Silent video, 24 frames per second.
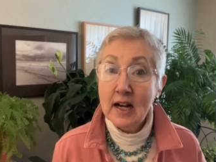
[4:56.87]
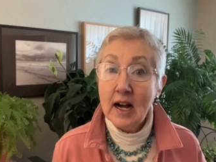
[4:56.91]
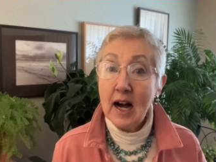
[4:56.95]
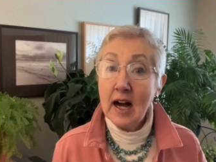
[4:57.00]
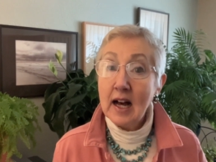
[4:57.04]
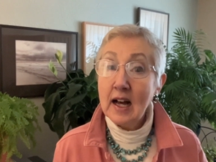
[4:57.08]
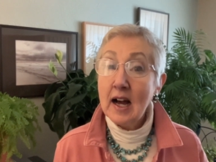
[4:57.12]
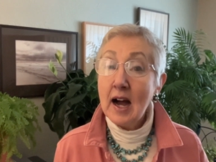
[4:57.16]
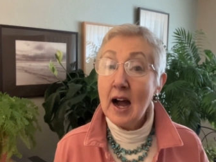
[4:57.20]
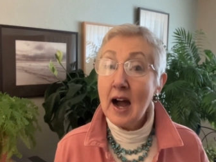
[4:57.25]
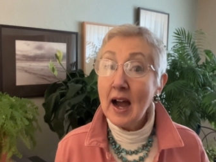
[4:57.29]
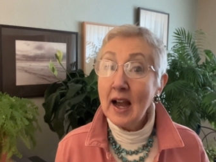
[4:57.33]
a
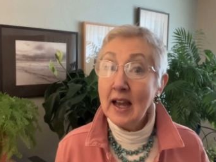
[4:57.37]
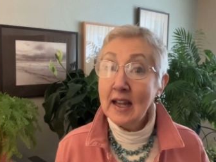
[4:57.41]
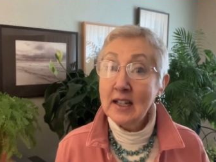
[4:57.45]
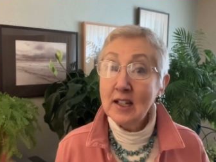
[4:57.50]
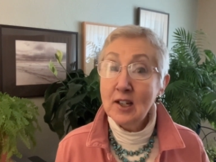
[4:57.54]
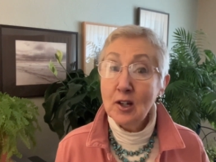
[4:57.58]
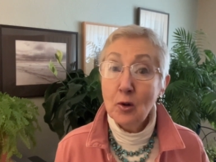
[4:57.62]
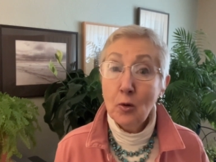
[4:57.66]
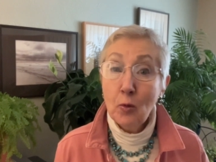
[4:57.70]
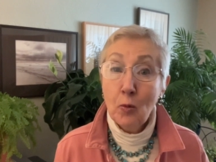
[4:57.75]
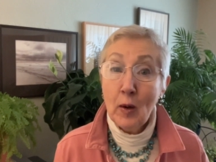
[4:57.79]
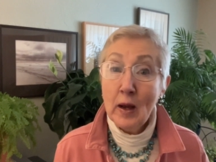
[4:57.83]

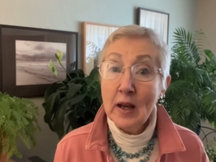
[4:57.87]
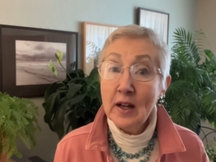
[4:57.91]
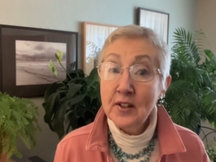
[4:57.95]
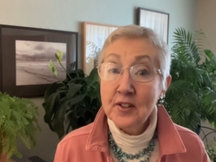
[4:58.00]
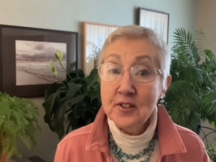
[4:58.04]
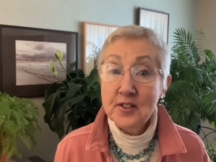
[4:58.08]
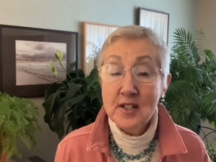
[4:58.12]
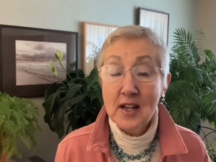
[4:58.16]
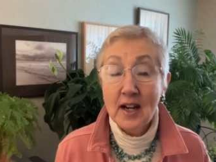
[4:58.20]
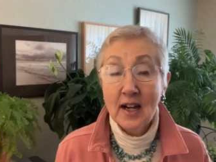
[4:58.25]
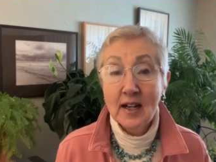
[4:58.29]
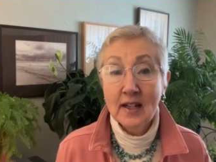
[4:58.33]
hike well
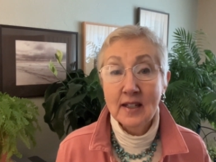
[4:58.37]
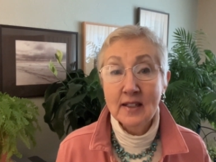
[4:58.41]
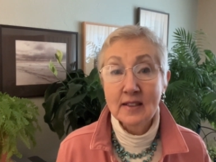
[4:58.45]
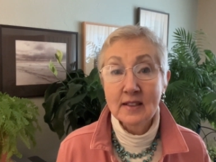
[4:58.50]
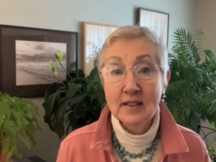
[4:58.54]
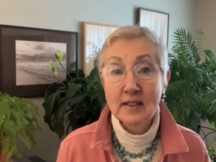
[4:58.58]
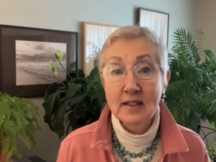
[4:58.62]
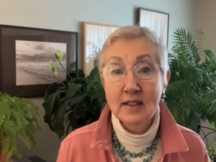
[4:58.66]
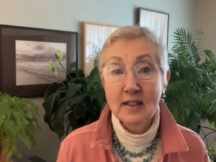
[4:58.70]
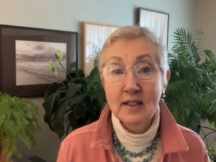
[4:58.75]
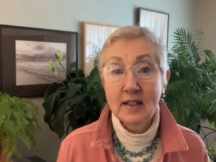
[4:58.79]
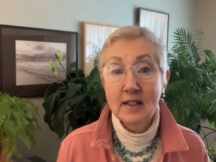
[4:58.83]

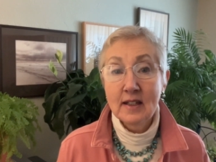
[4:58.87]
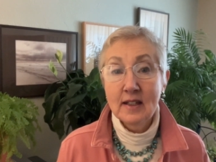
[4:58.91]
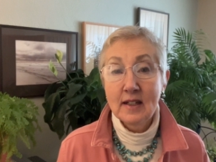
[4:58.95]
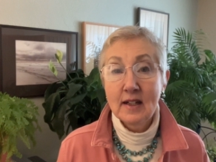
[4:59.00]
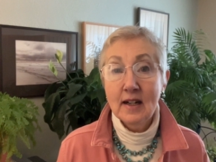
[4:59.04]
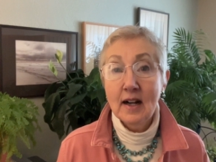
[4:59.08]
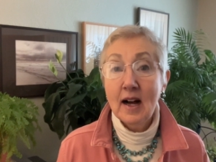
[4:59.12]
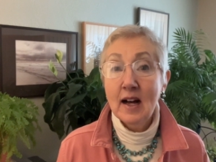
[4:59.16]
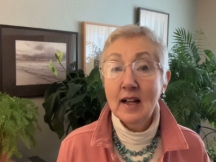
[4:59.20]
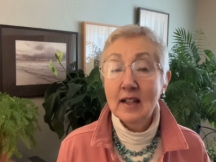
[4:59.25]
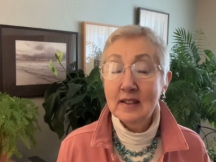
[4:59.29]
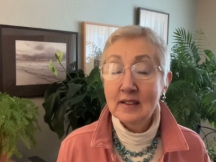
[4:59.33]
done,
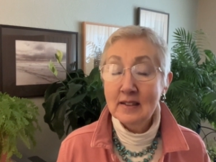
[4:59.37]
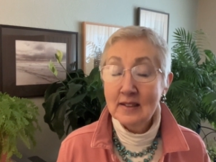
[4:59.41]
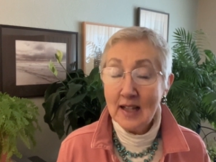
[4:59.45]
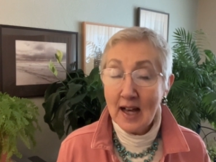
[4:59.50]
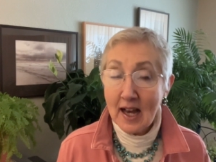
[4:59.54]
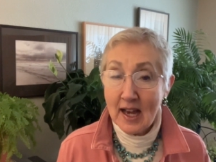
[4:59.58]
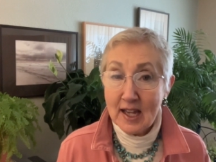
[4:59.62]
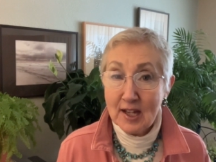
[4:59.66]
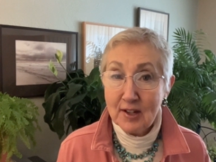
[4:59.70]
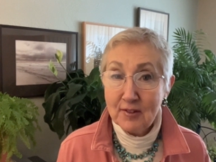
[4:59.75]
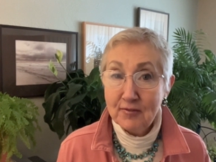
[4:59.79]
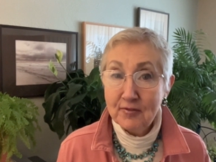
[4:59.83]
a
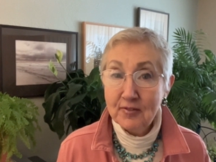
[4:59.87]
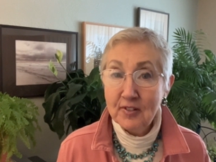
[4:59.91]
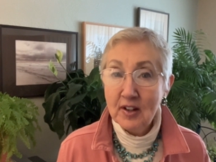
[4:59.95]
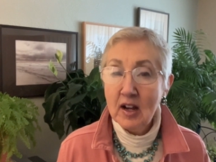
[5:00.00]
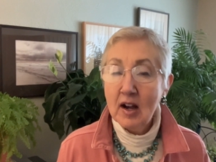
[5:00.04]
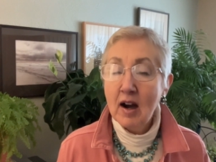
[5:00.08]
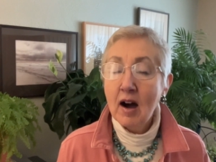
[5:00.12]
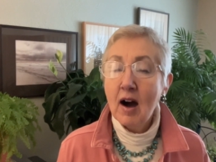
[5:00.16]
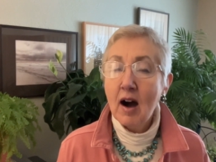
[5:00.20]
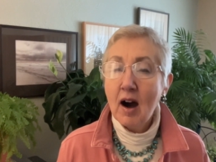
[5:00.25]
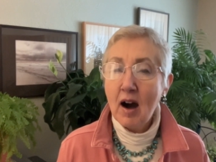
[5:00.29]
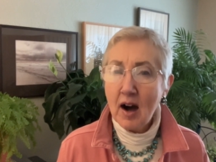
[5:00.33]
life
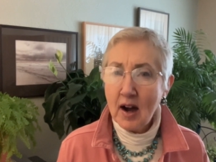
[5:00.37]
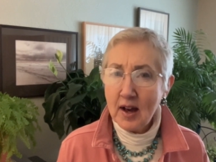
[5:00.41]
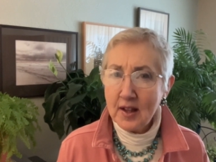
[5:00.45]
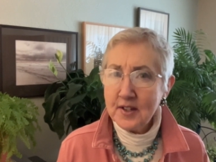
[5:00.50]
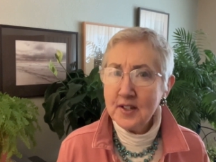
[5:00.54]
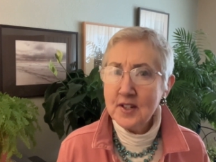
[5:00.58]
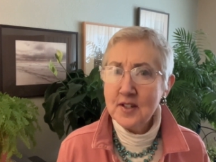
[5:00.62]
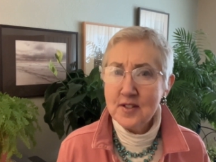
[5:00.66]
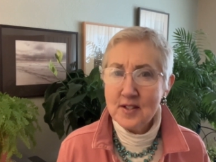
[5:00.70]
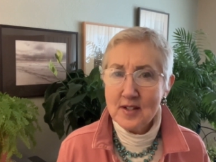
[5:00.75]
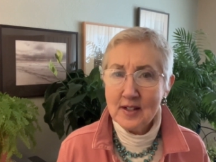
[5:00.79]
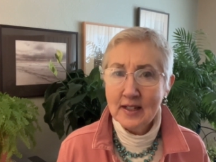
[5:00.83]

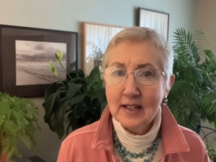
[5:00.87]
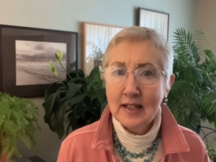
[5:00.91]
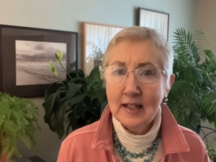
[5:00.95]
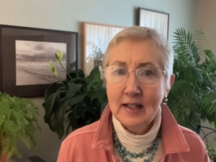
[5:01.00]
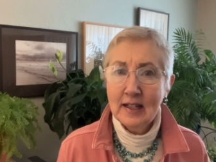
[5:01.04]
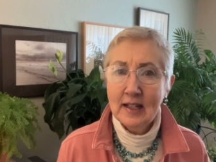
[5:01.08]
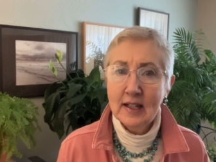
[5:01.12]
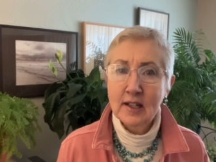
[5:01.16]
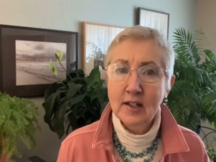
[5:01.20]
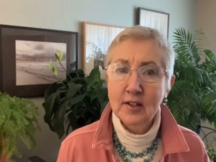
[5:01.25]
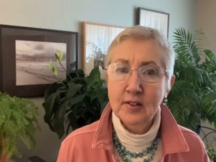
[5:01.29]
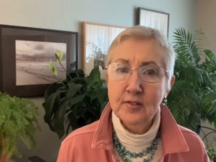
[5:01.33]
honestly
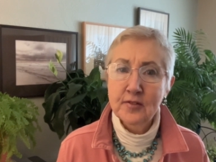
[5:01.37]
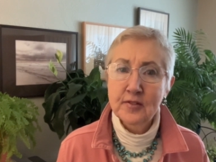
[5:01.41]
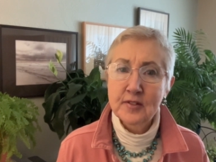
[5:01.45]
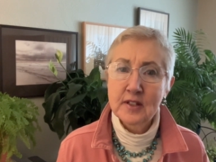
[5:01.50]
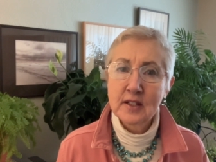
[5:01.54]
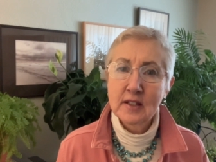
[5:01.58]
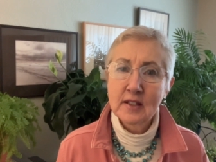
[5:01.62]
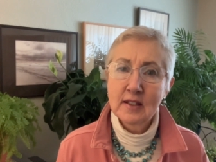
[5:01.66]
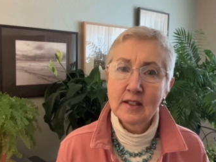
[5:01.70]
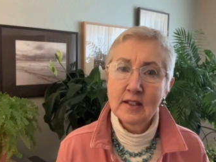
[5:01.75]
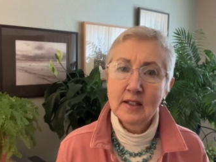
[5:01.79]
lived,